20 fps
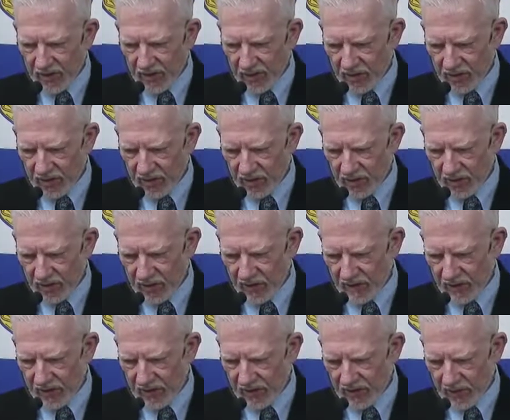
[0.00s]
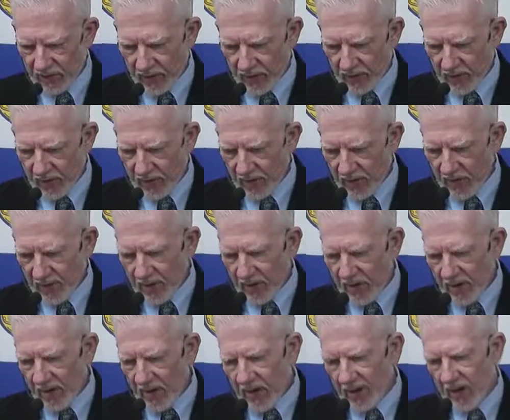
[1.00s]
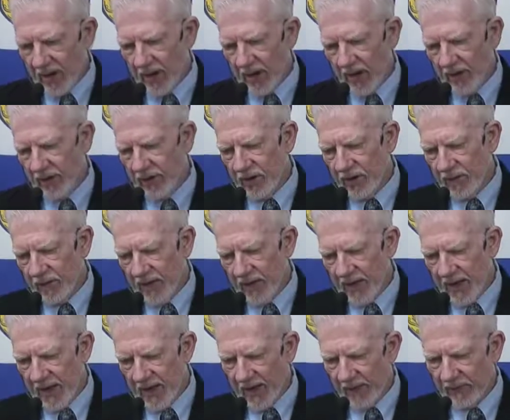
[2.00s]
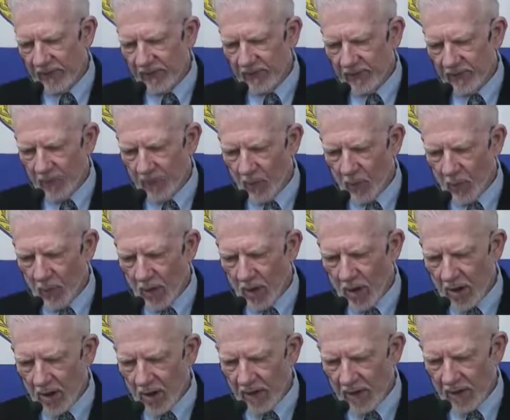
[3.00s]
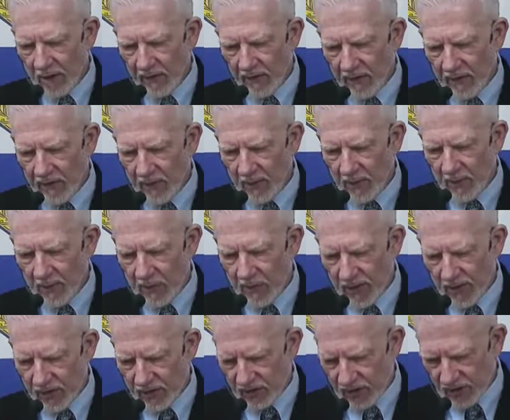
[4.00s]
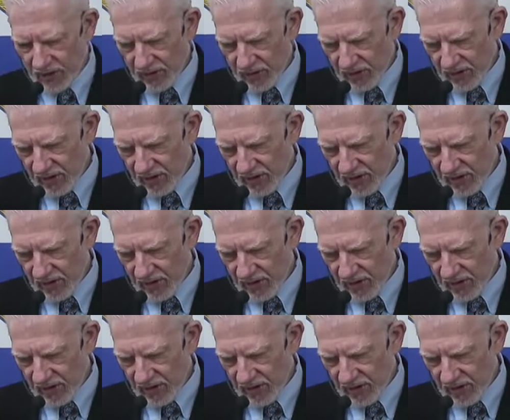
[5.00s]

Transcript: the children of Israel, uh, to be kept for water of separation.